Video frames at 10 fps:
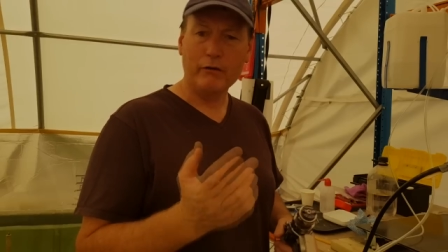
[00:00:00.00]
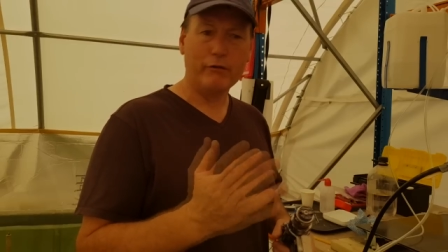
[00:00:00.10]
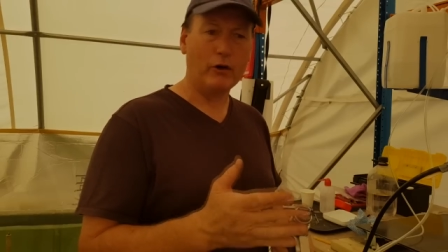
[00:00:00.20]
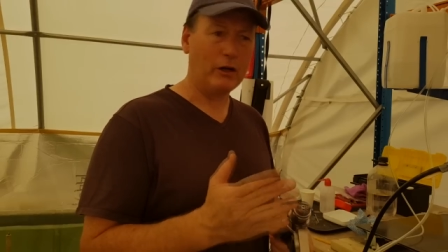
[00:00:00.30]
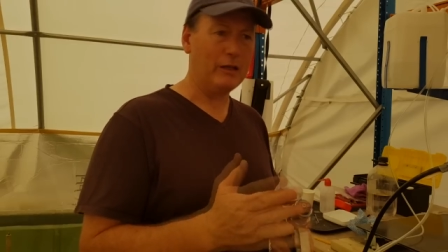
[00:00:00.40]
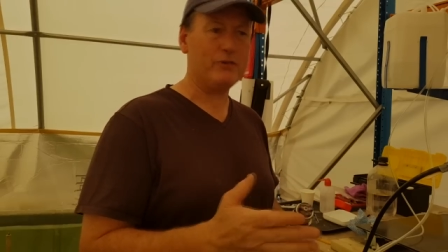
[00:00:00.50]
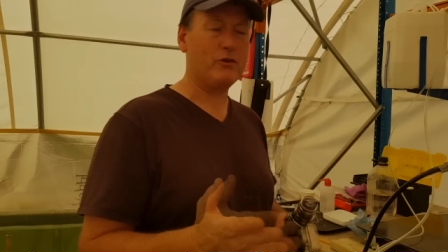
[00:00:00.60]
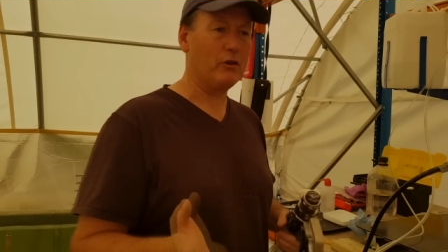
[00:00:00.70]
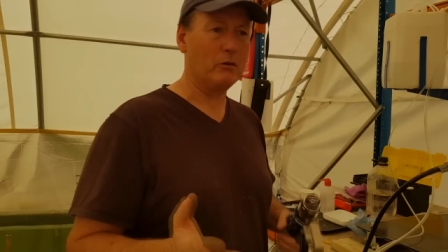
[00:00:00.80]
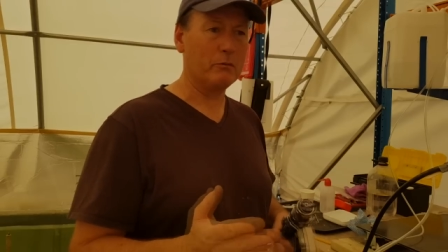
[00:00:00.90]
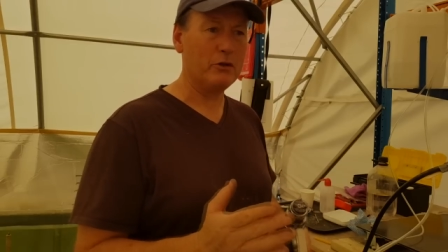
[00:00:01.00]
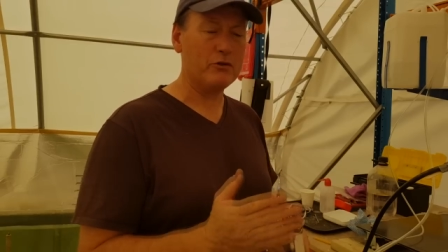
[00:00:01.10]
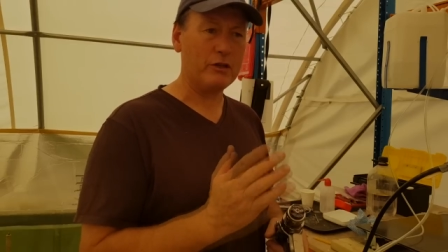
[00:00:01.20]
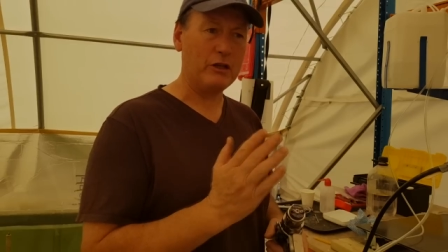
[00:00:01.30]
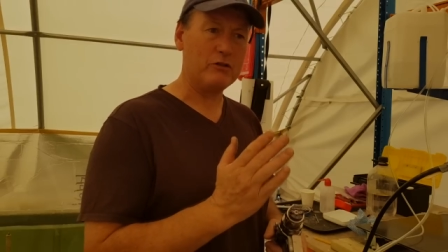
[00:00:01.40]
vinyl ester that I'm
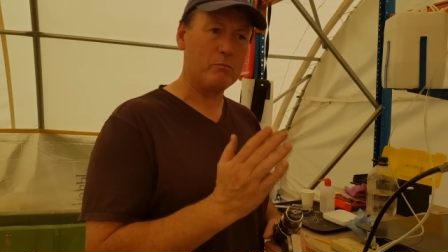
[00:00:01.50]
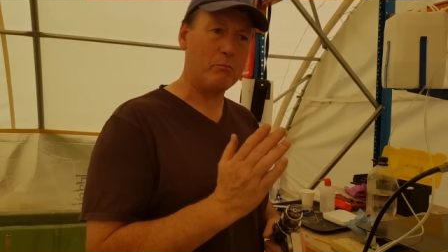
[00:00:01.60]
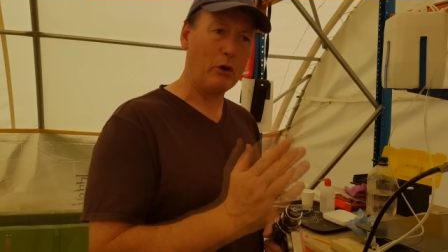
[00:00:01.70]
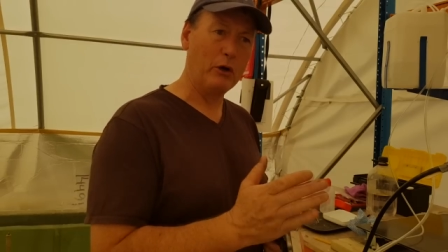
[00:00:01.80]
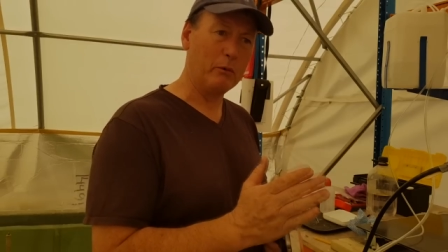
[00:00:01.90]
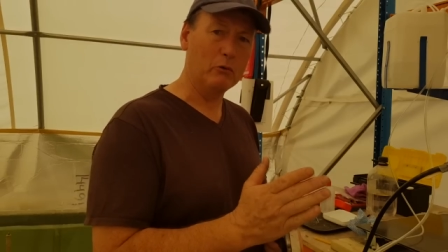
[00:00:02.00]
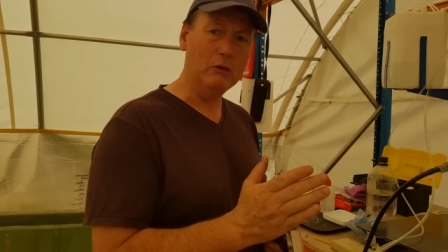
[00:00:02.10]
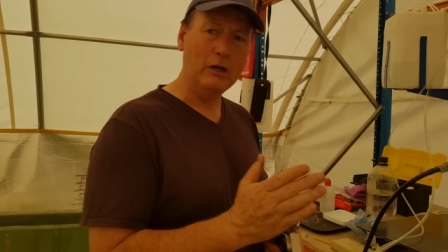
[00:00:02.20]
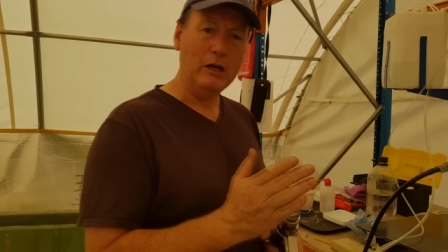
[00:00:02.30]
using is purple.